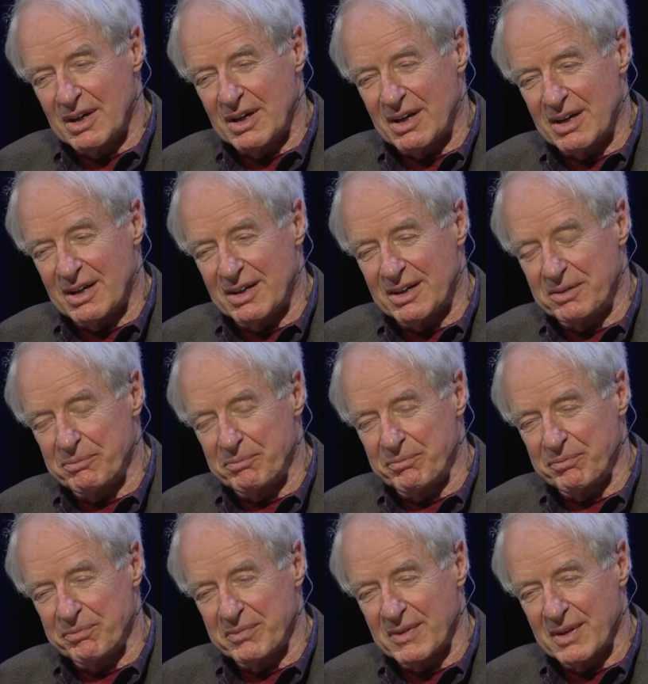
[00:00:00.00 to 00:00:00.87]

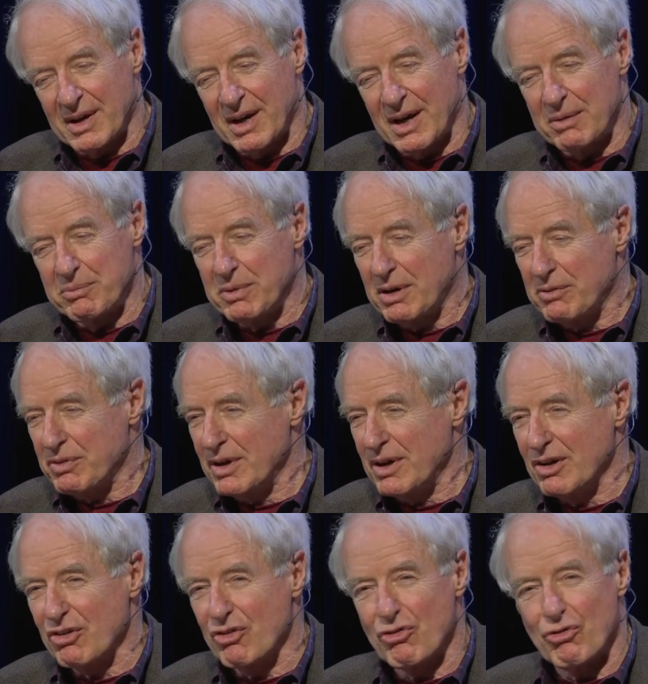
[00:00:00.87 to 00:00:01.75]
I'm having
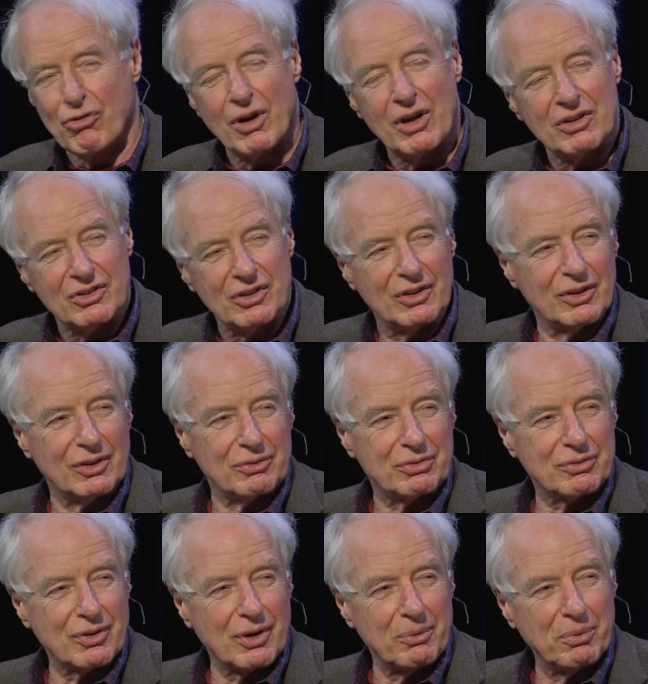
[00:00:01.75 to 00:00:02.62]
a great deal of
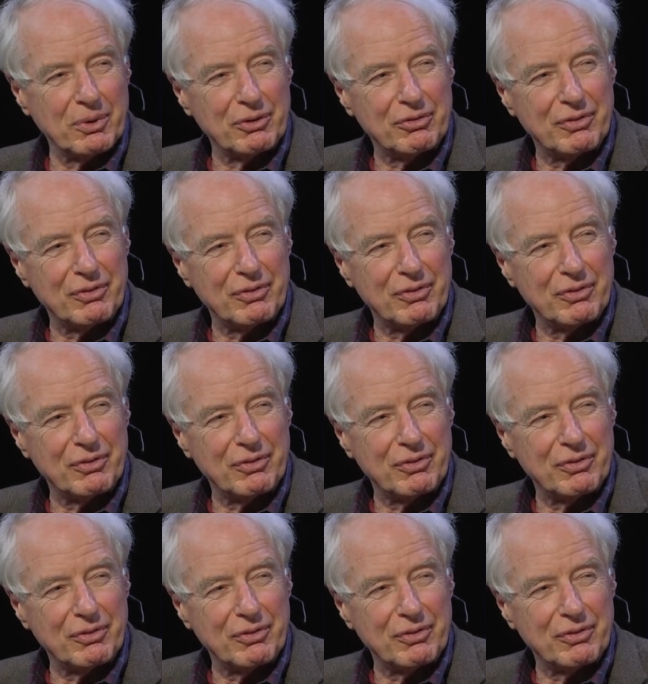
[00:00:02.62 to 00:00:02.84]
trouble